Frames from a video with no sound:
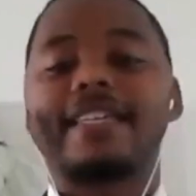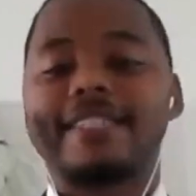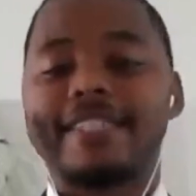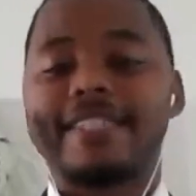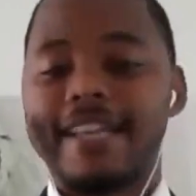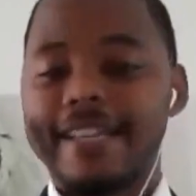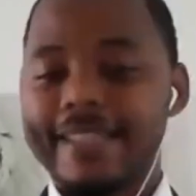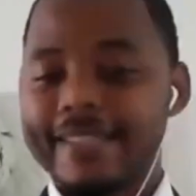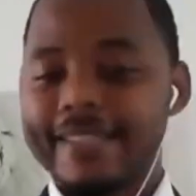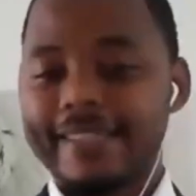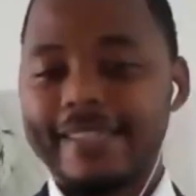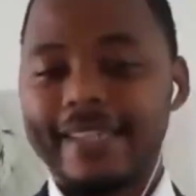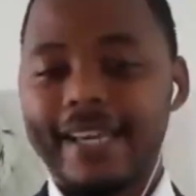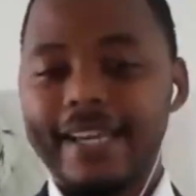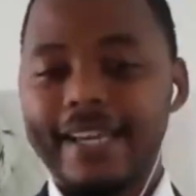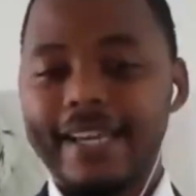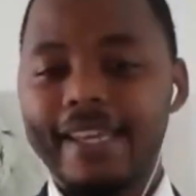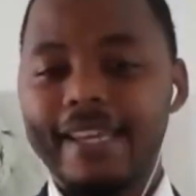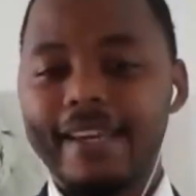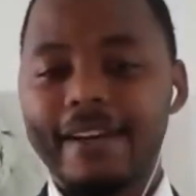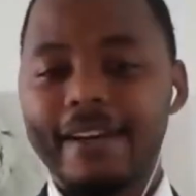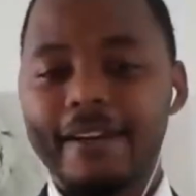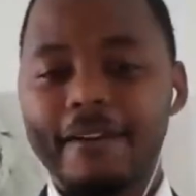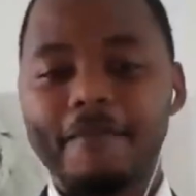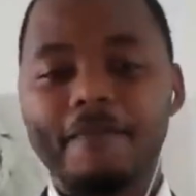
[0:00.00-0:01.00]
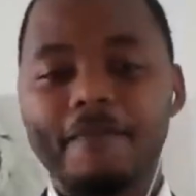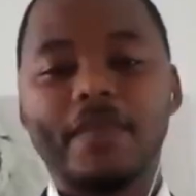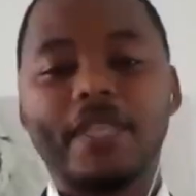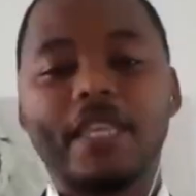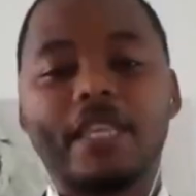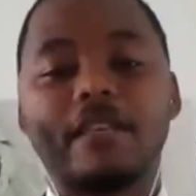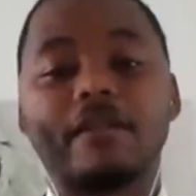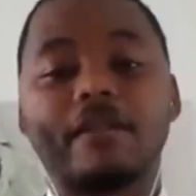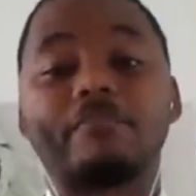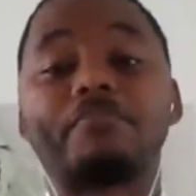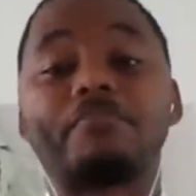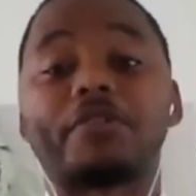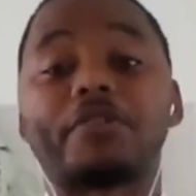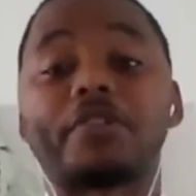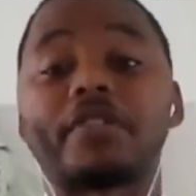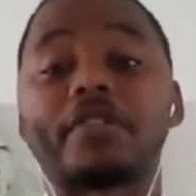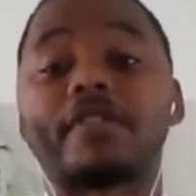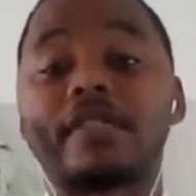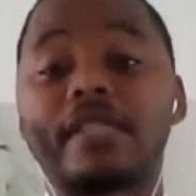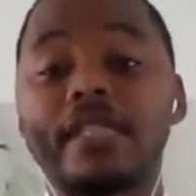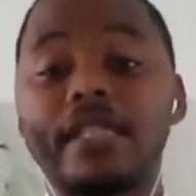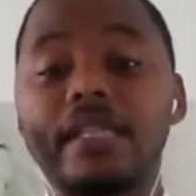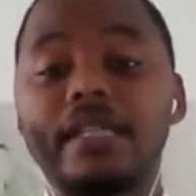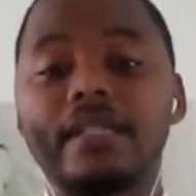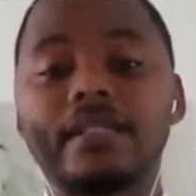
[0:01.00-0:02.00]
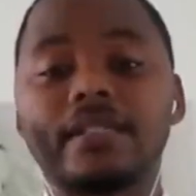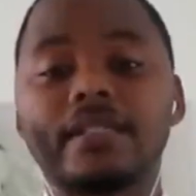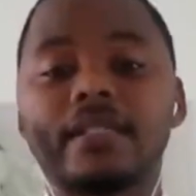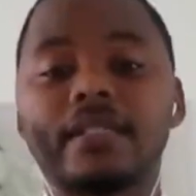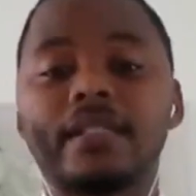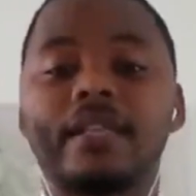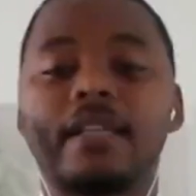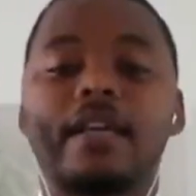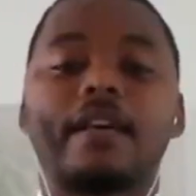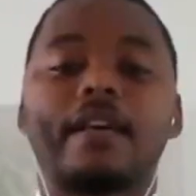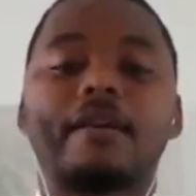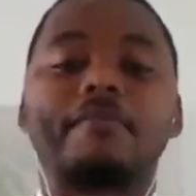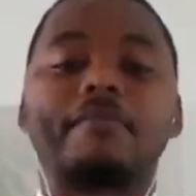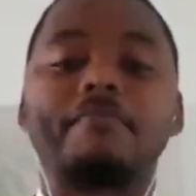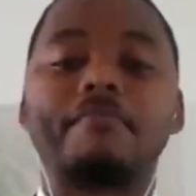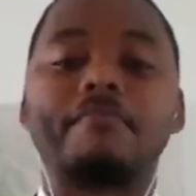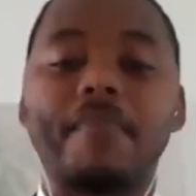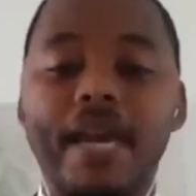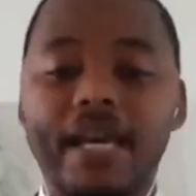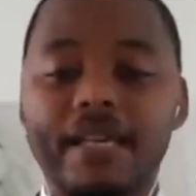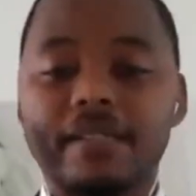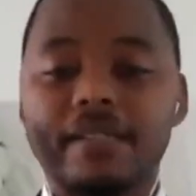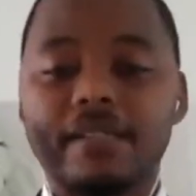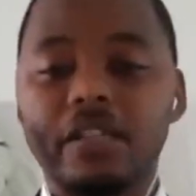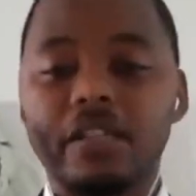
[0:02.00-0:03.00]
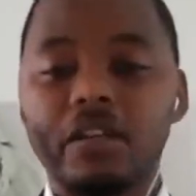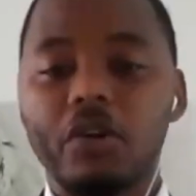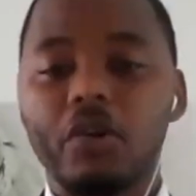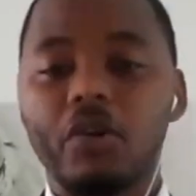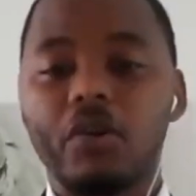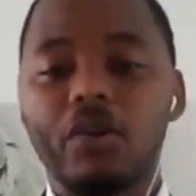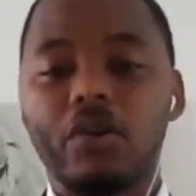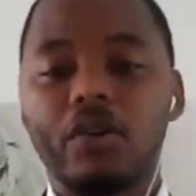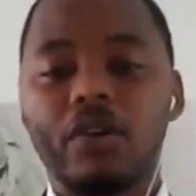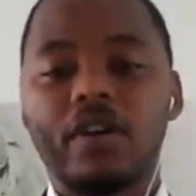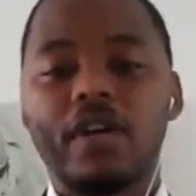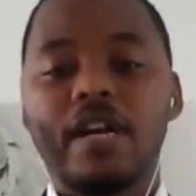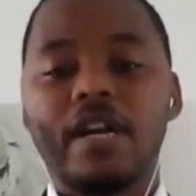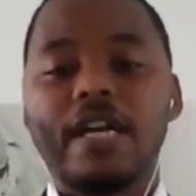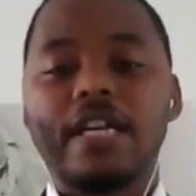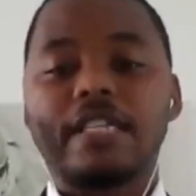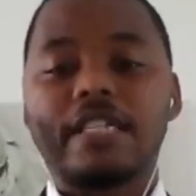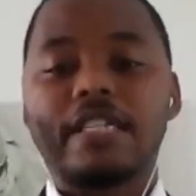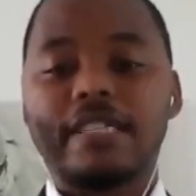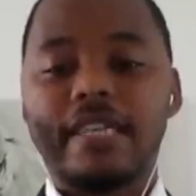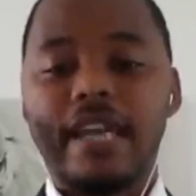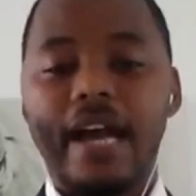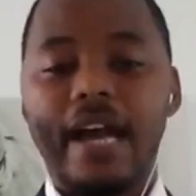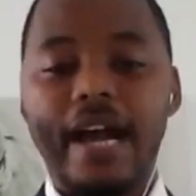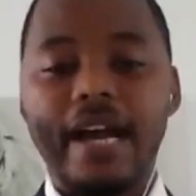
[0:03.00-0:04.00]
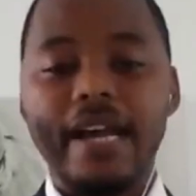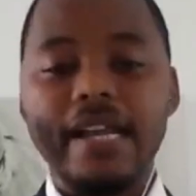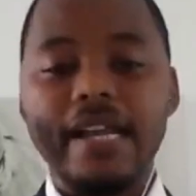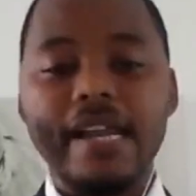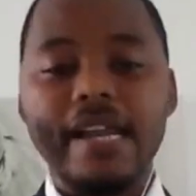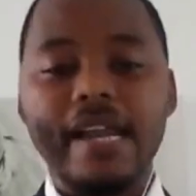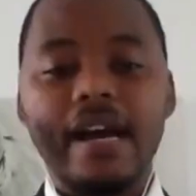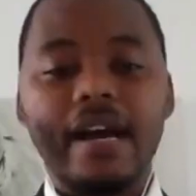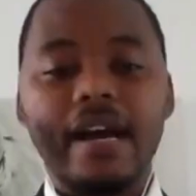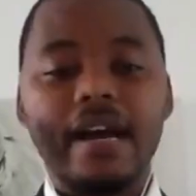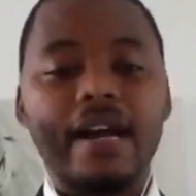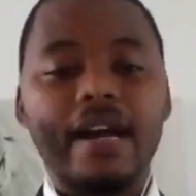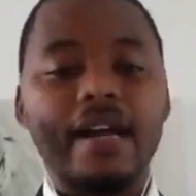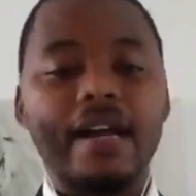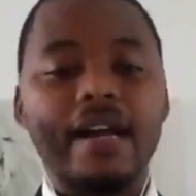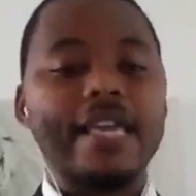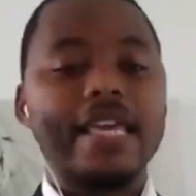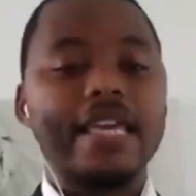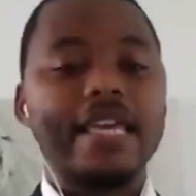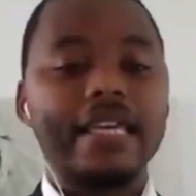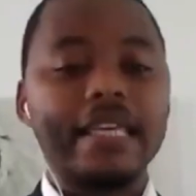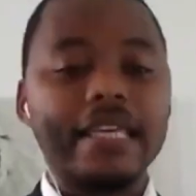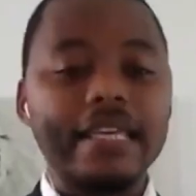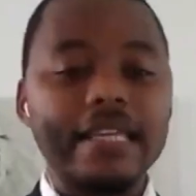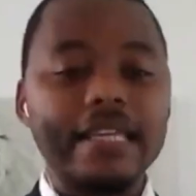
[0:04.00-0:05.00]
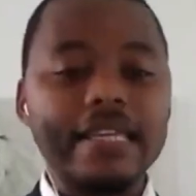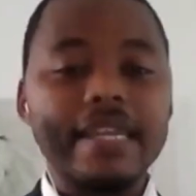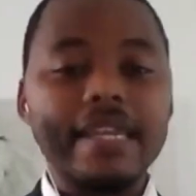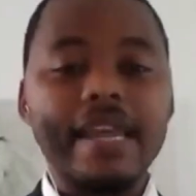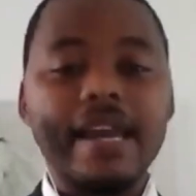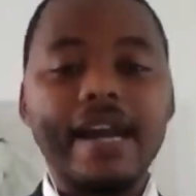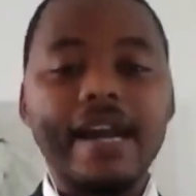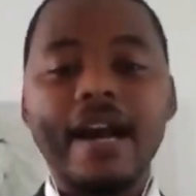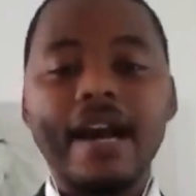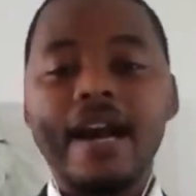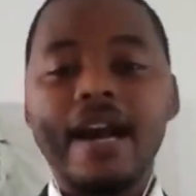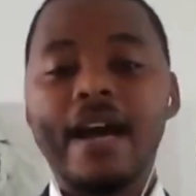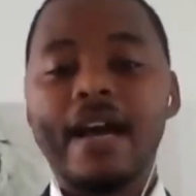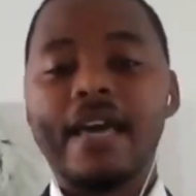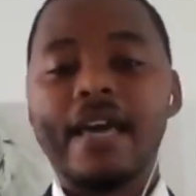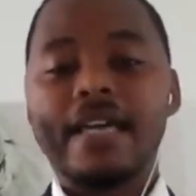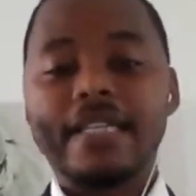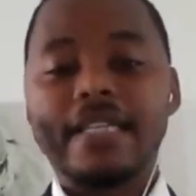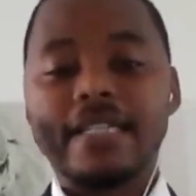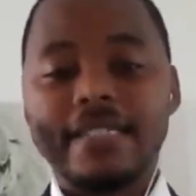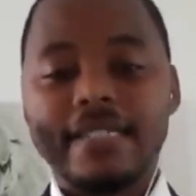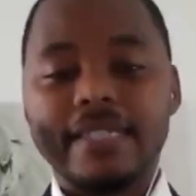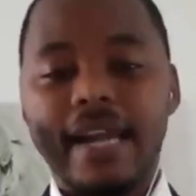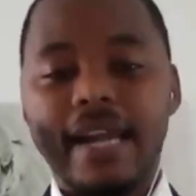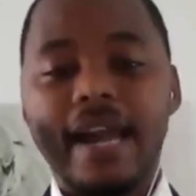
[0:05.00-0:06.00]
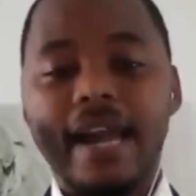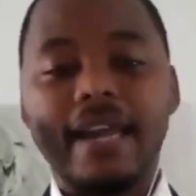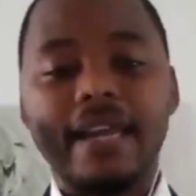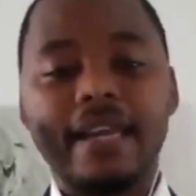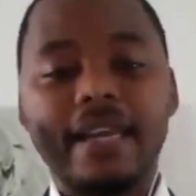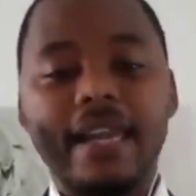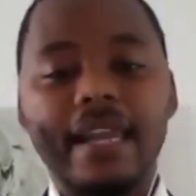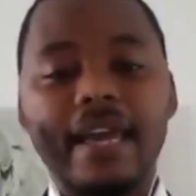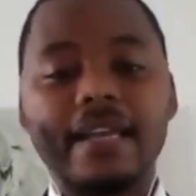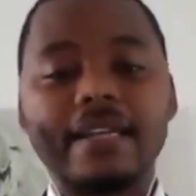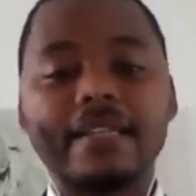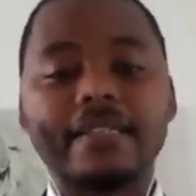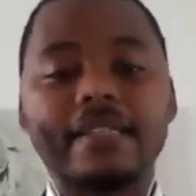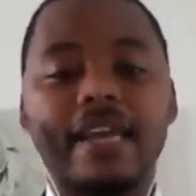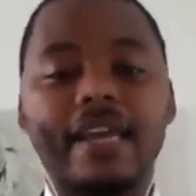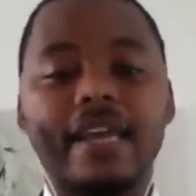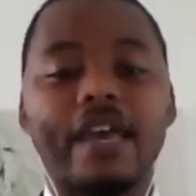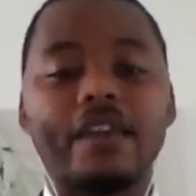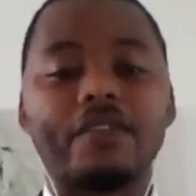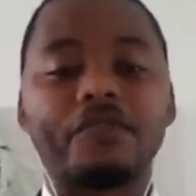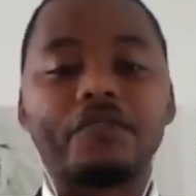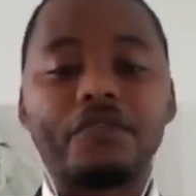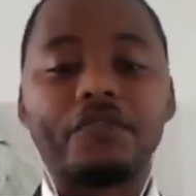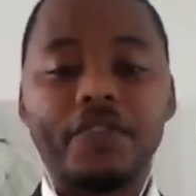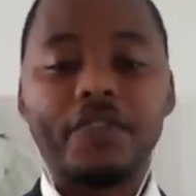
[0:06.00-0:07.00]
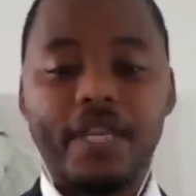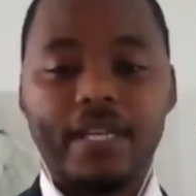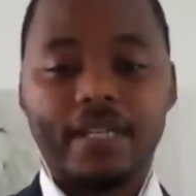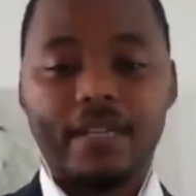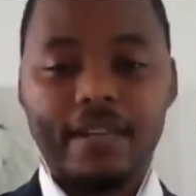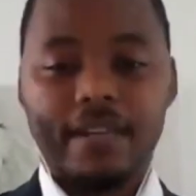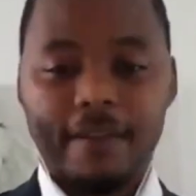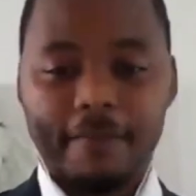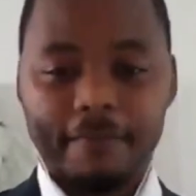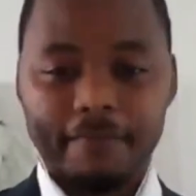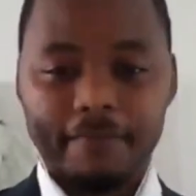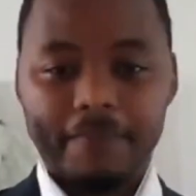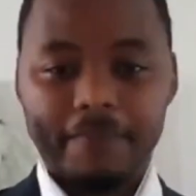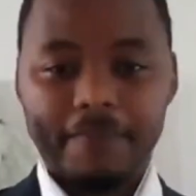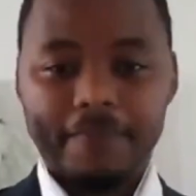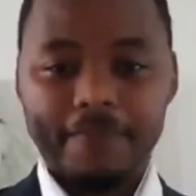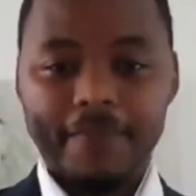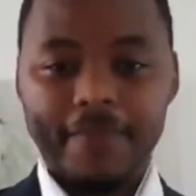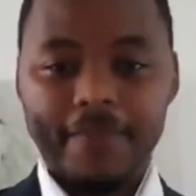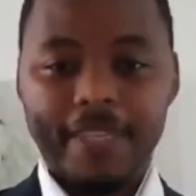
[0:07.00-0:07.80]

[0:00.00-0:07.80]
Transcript: Tanzania, Brazil, Mexico, China, India, Thailand, and Vietnam.